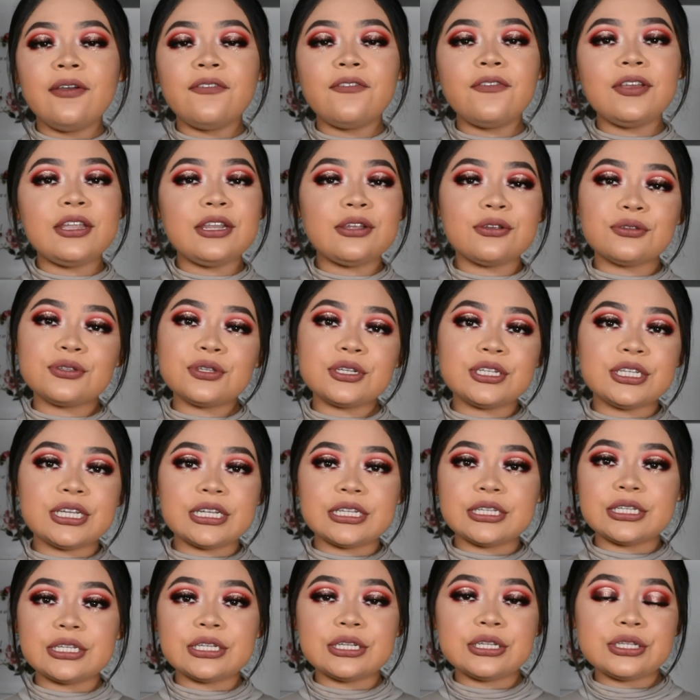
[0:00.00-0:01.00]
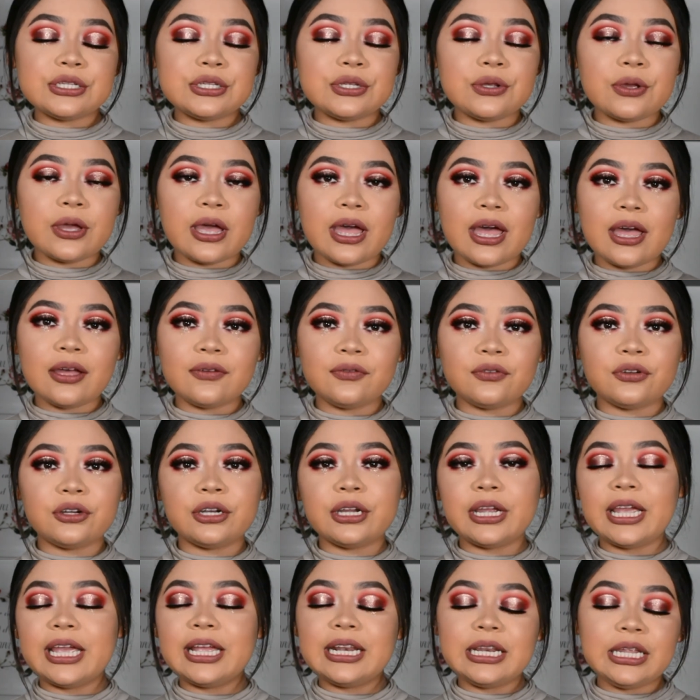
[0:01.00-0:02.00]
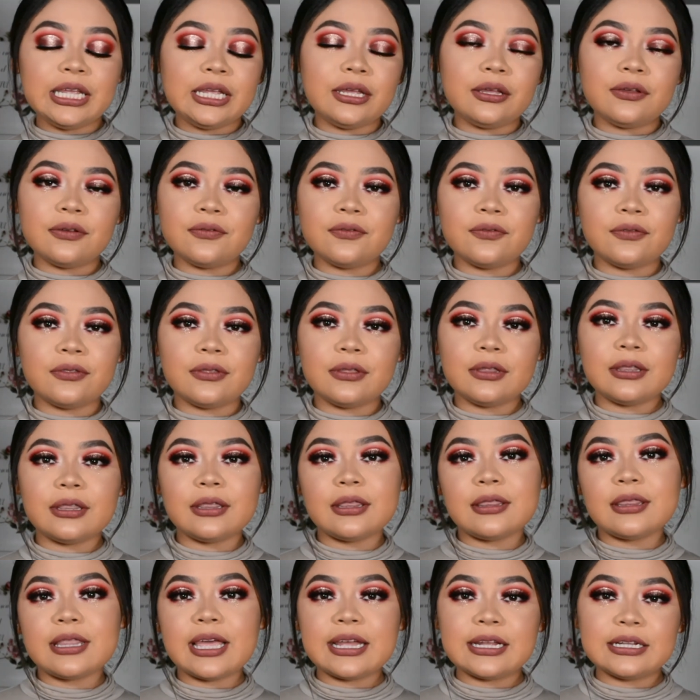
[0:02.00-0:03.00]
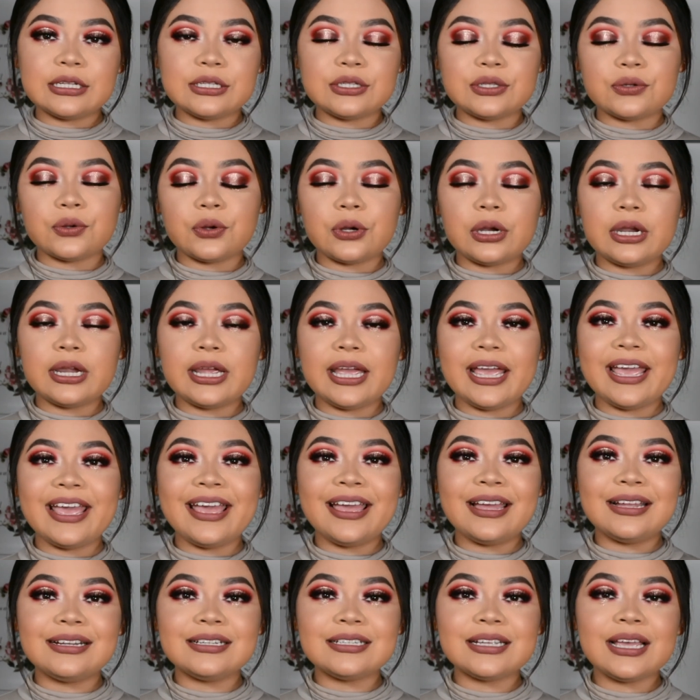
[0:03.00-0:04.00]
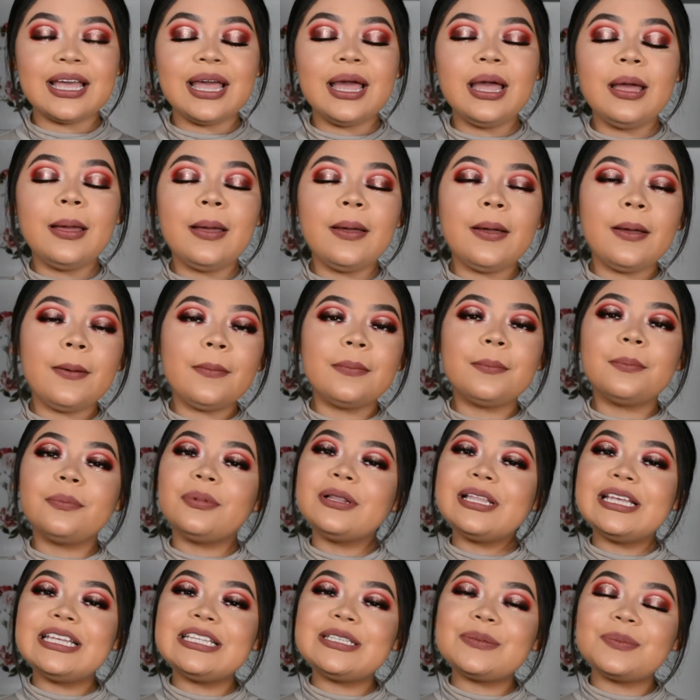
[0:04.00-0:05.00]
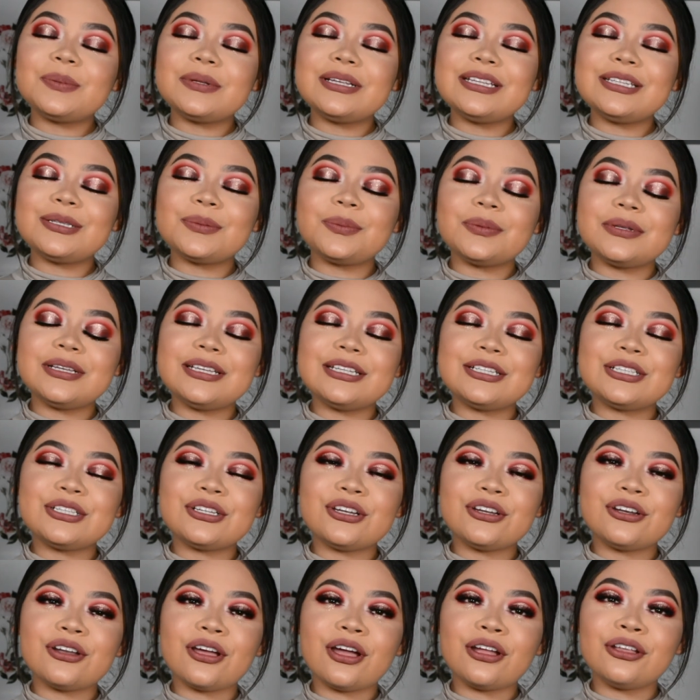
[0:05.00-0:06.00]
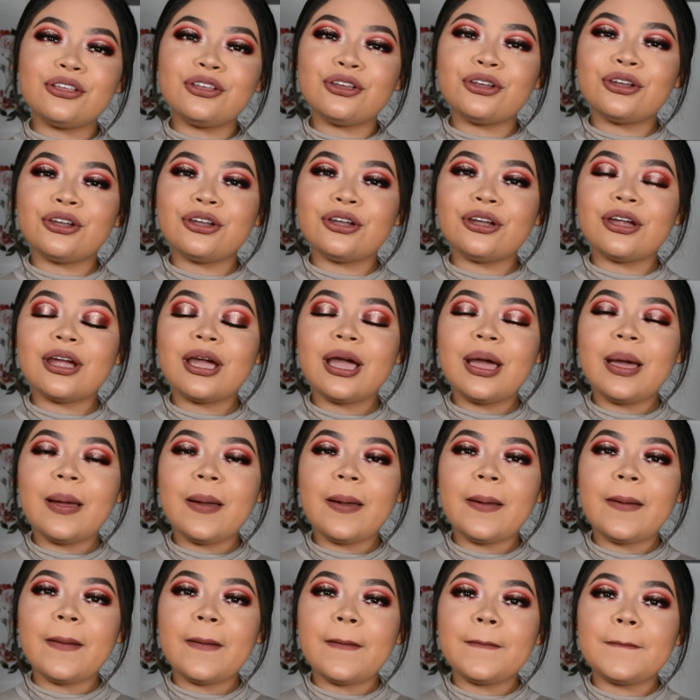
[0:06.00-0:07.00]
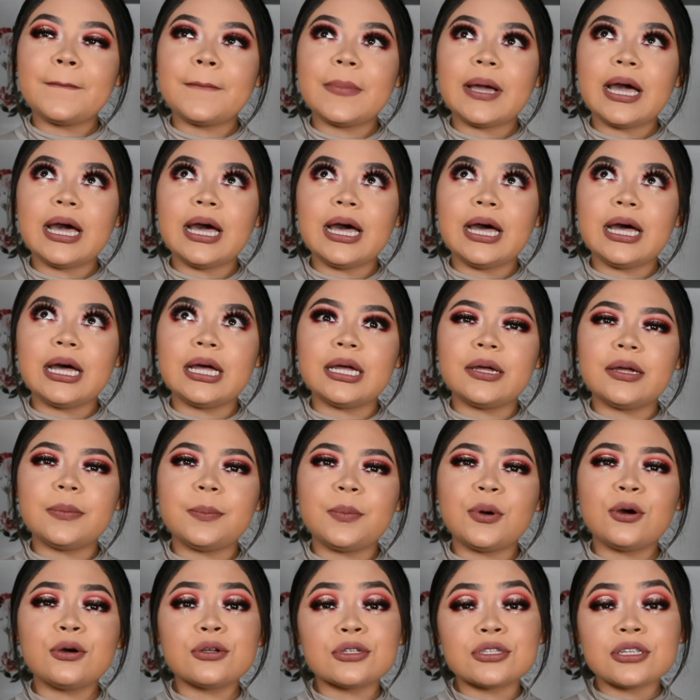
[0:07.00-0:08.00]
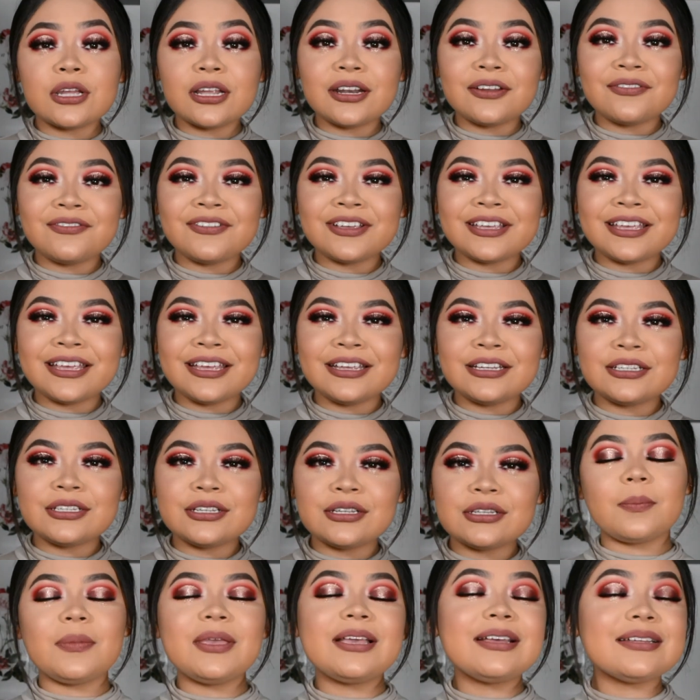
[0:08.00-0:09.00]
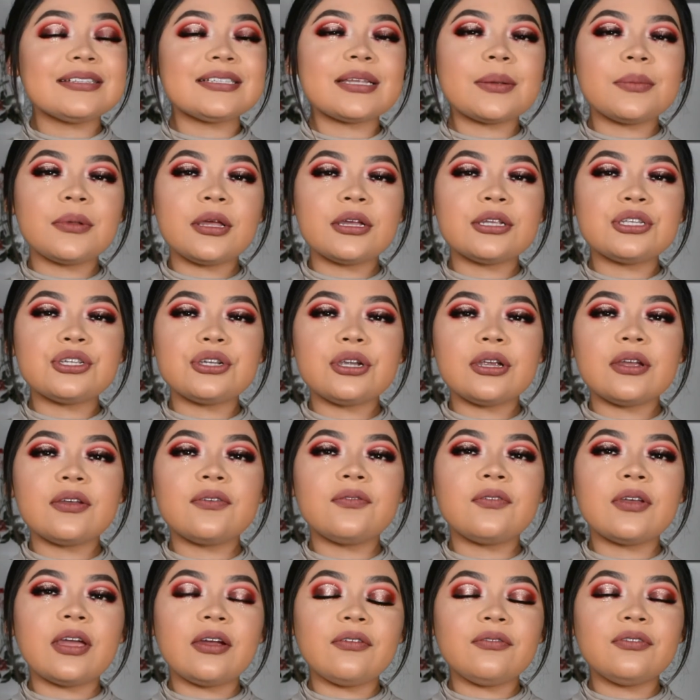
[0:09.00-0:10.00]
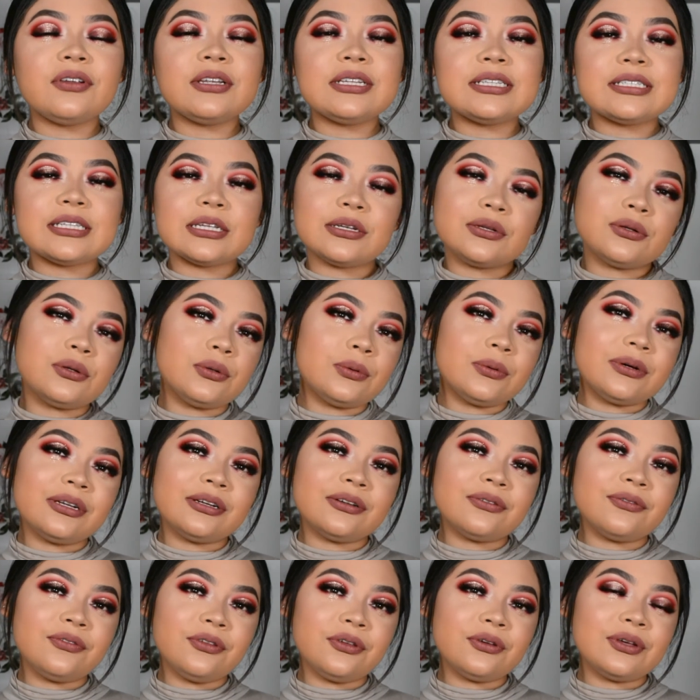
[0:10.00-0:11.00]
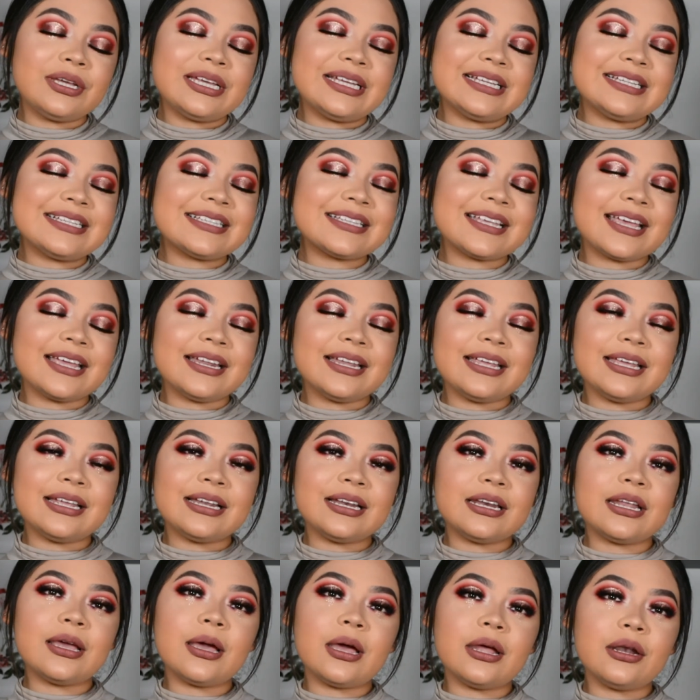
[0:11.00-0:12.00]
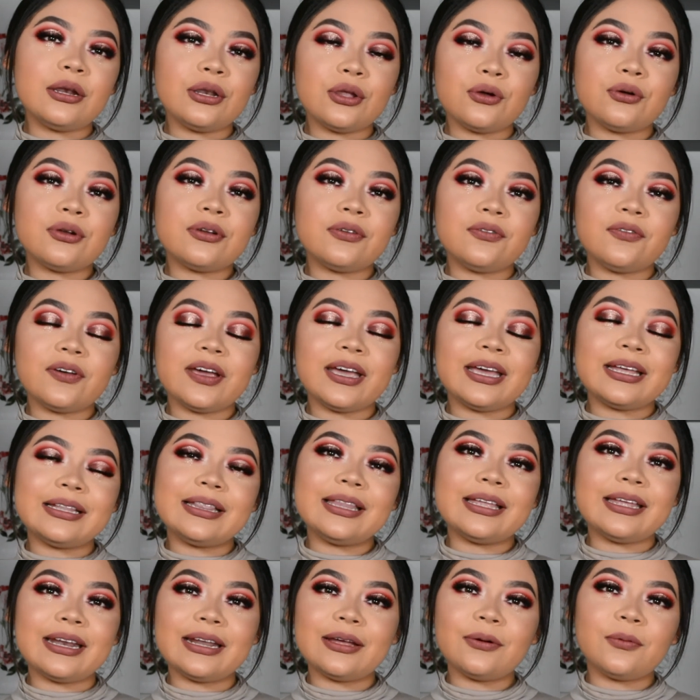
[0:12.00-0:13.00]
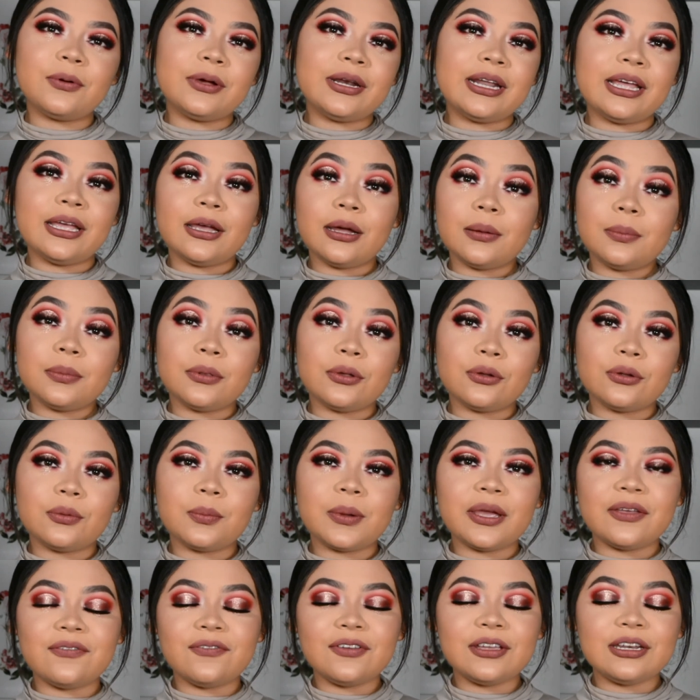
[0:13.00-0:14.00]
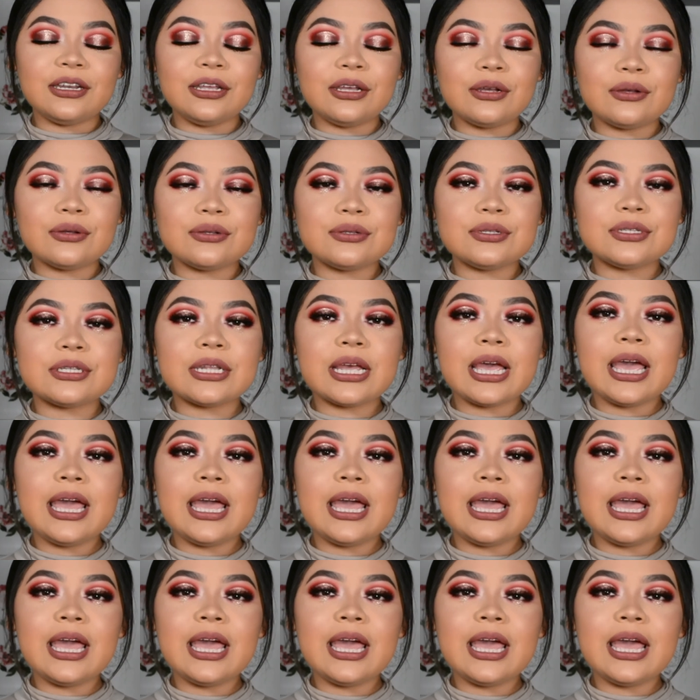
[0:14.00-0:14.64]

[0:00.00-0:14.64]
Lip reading: video suggestions you have or any of that sort. And please turn on your post notification, because I'm not sure if every single one of you is getting notified that when I upload my videos,